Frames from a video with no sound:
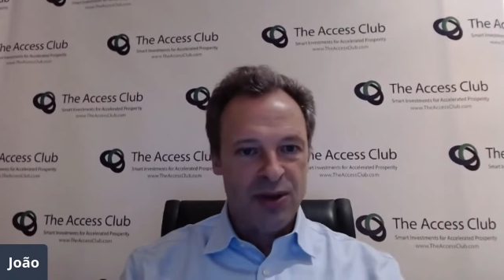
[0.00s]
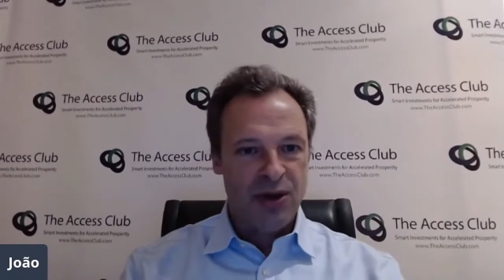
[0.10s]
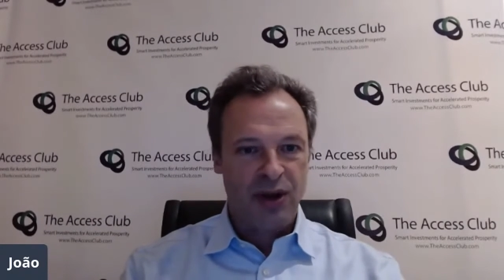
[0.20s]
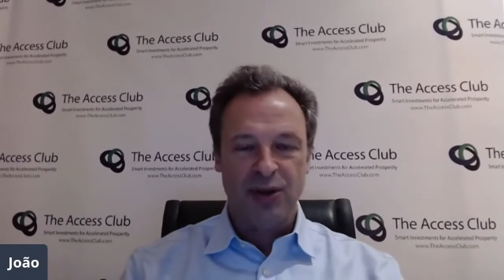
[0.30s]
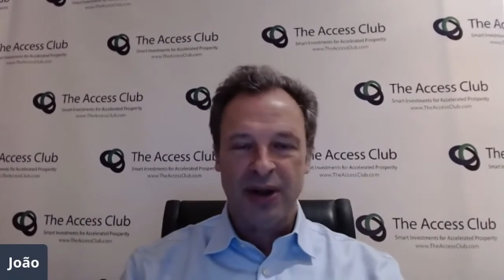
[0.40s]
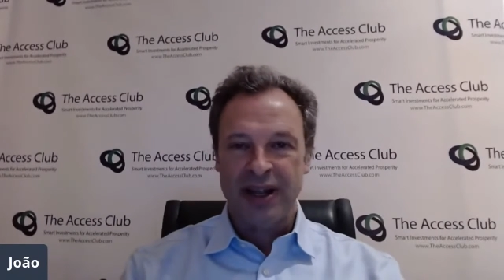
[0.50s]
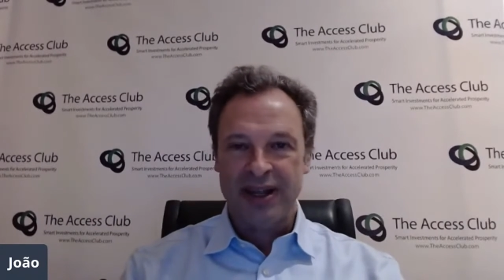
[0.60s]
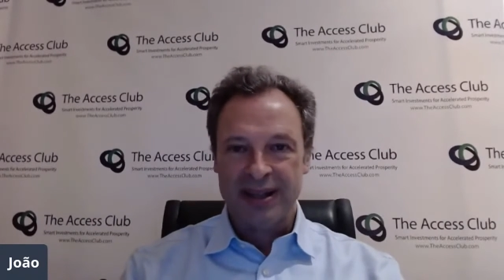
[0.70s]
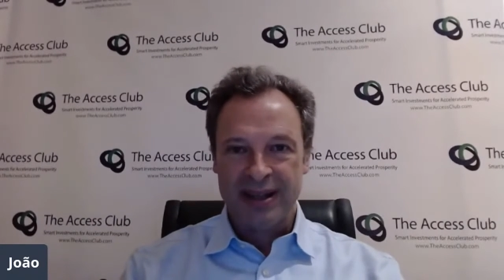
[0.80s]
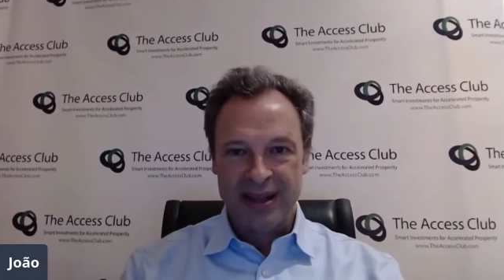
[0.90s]
You're not gonna
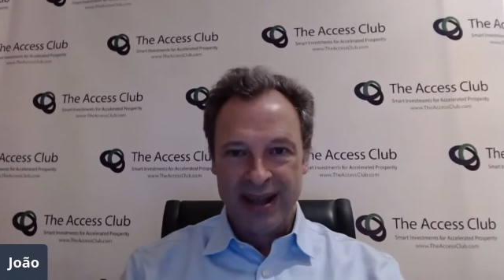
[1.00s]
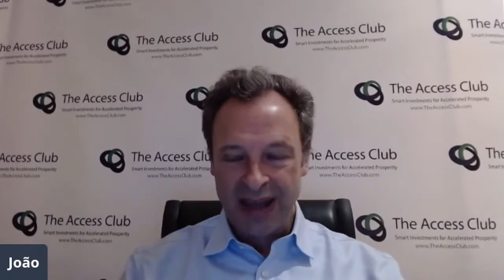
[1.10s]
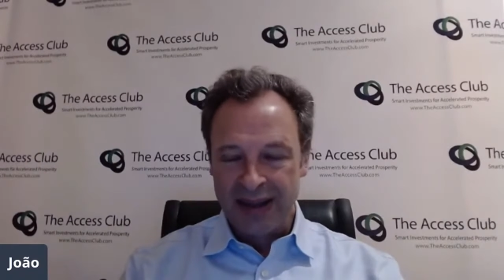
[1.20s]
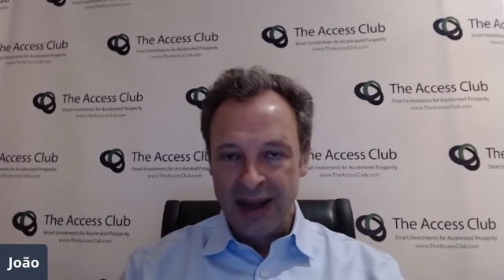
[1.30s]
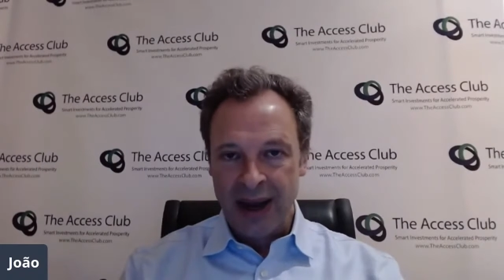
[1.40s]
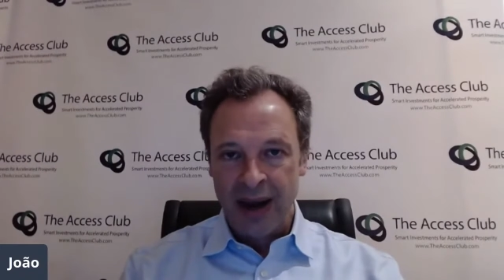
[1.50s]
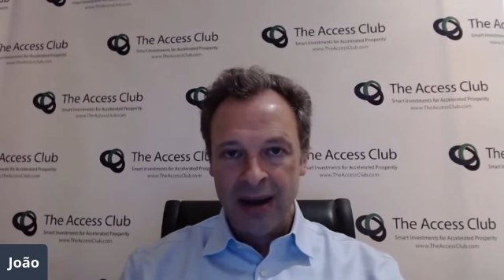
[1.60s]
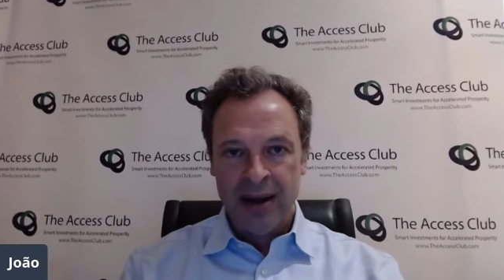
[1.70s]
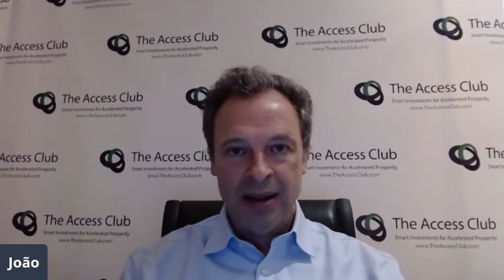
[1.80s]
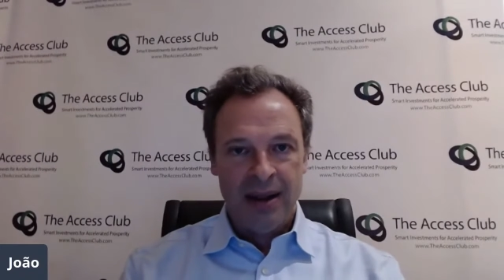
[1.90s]
get
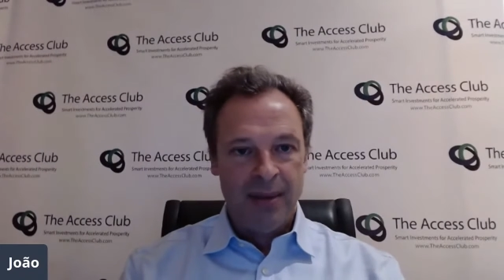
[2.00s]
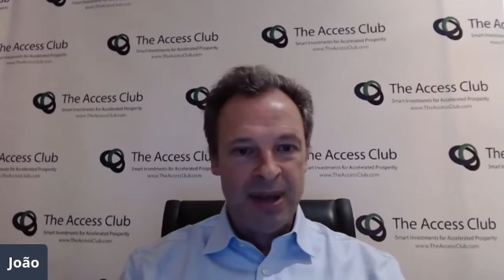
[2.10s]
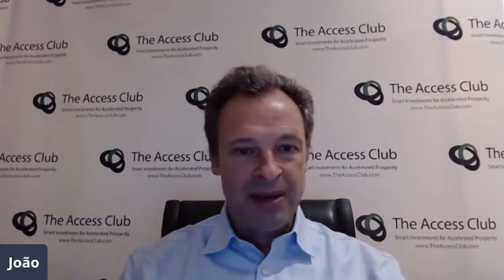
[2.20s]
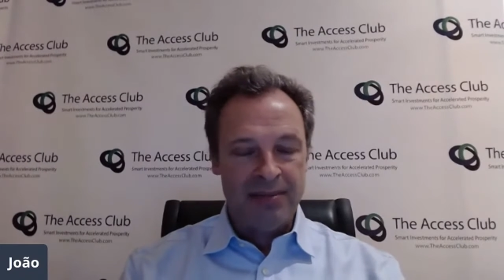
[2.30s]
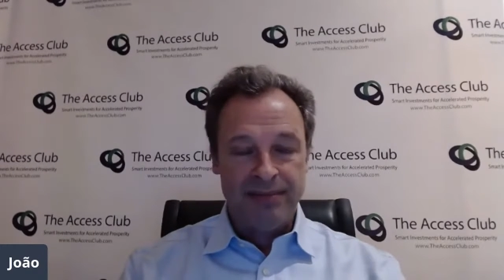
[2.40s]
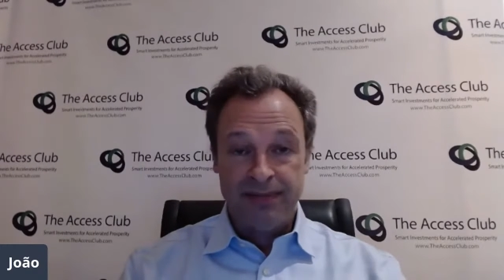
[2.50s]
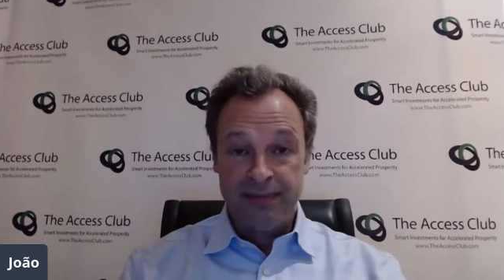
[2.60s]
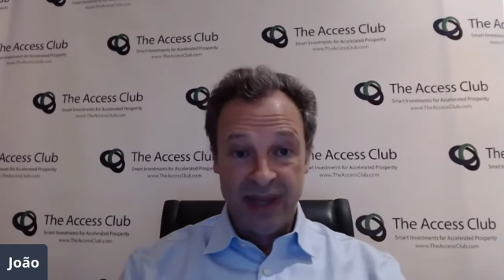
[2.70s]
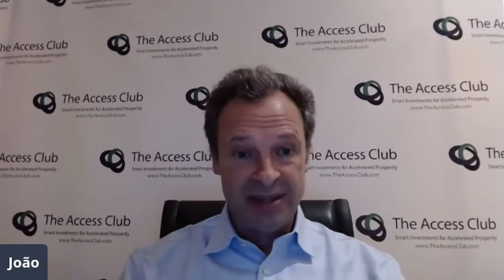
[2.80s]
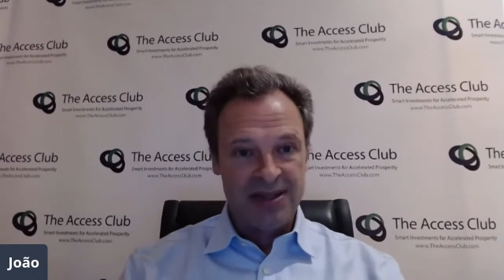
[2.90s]
there. I mean,
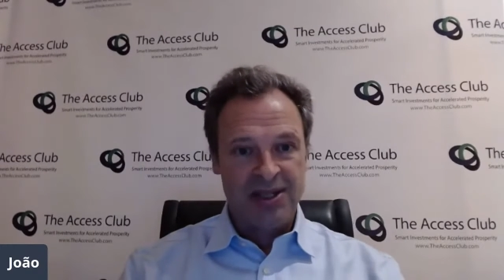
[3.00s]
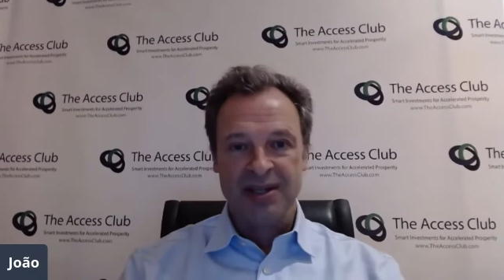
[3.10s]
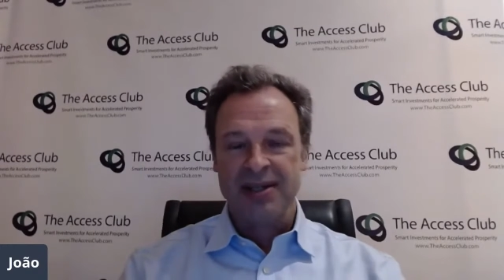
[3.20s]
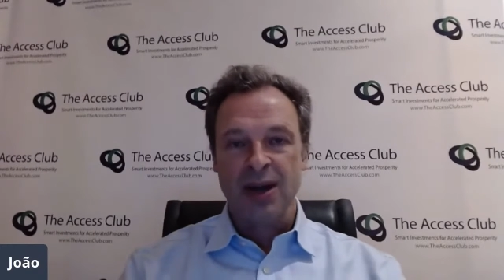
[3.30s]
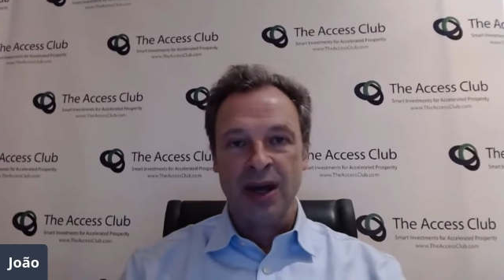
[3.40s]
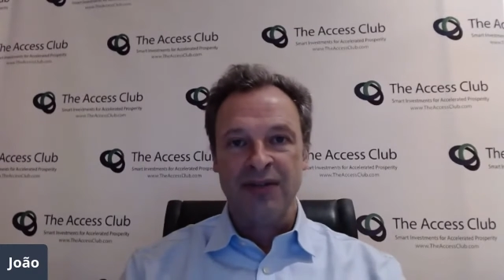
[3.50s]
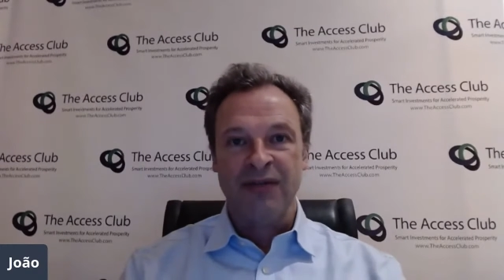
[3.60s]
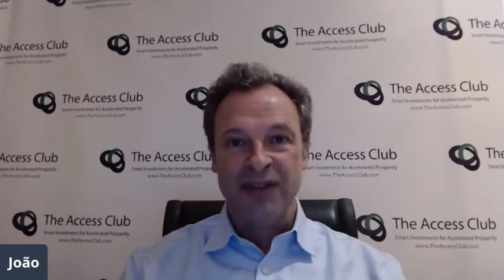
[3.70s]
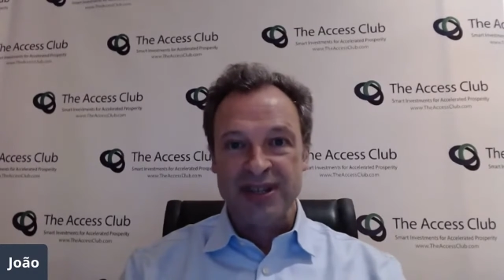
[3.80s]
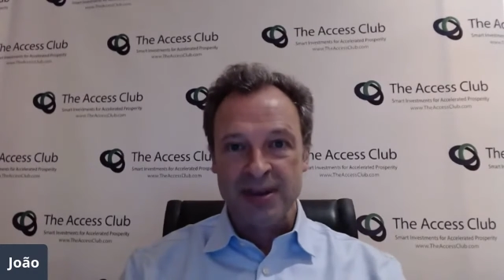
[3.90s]
it's just
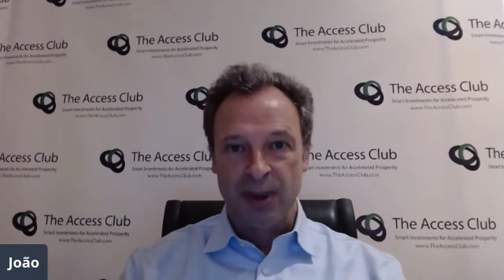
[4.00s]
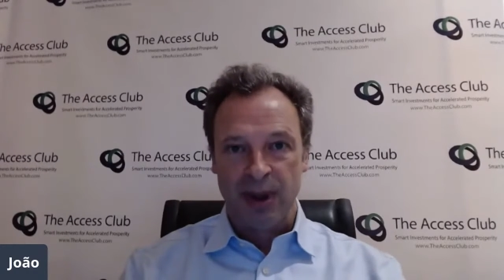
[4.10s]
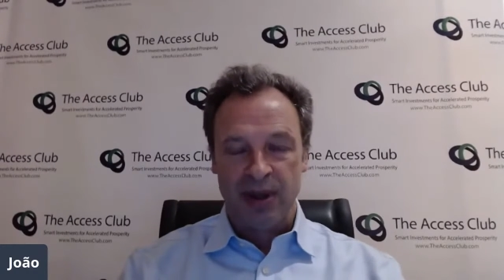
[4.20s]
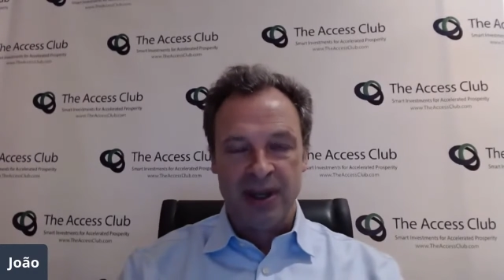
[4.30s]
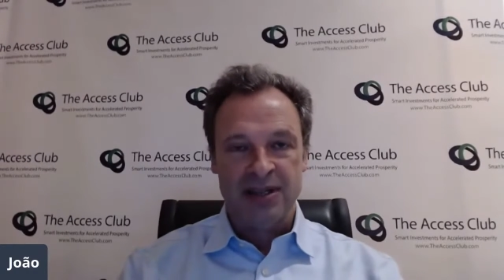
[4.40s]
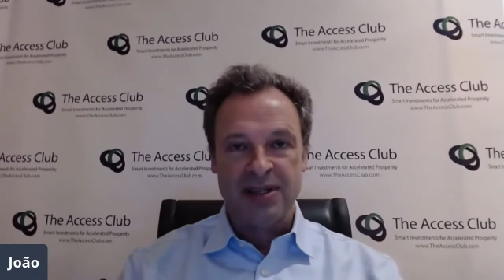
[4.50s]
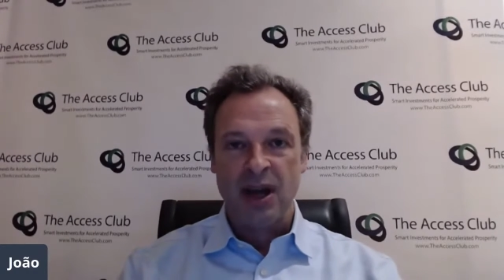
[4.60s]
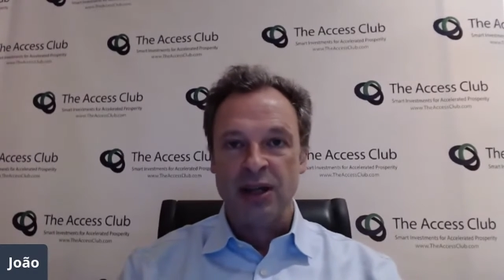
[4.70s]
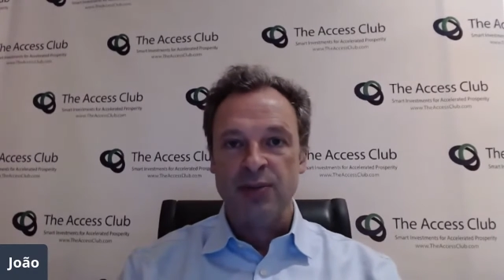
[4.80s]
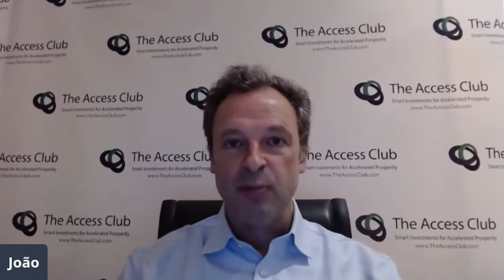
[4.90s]
not feasible. It's
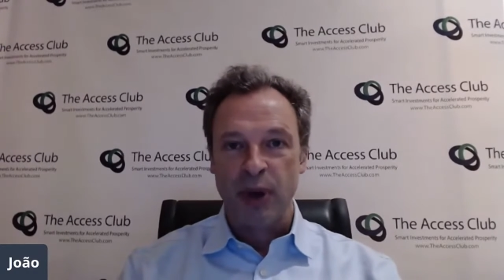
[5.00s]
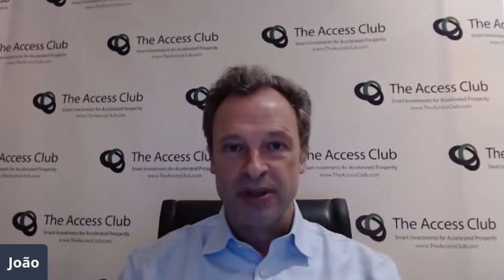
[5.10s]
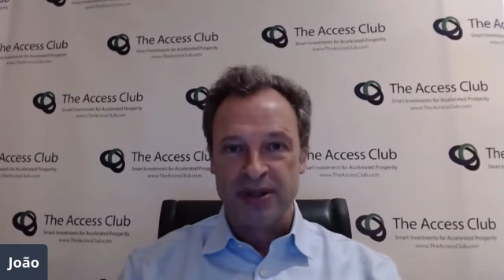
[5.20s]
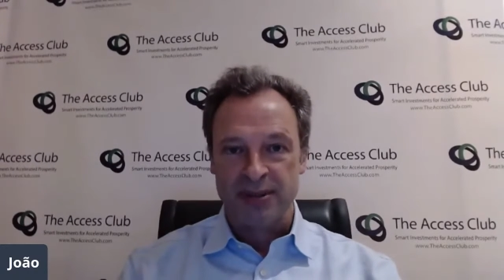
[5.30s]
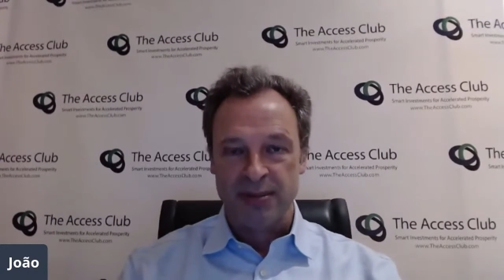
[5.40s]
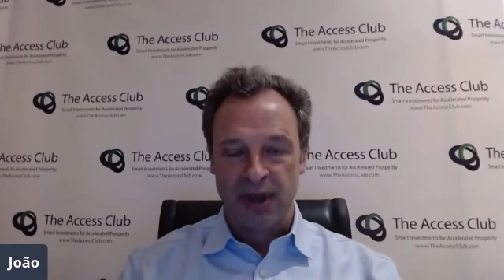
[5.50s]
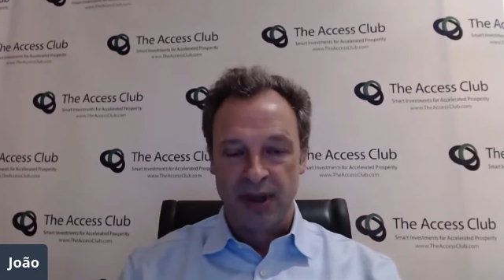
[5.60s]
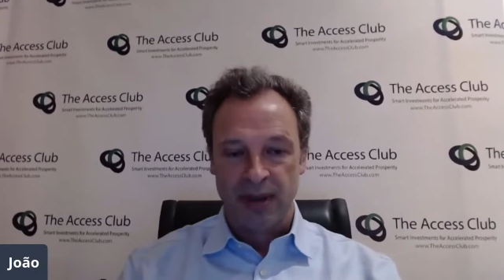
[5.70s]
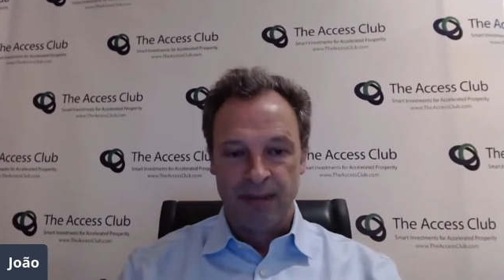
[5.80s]
not possible.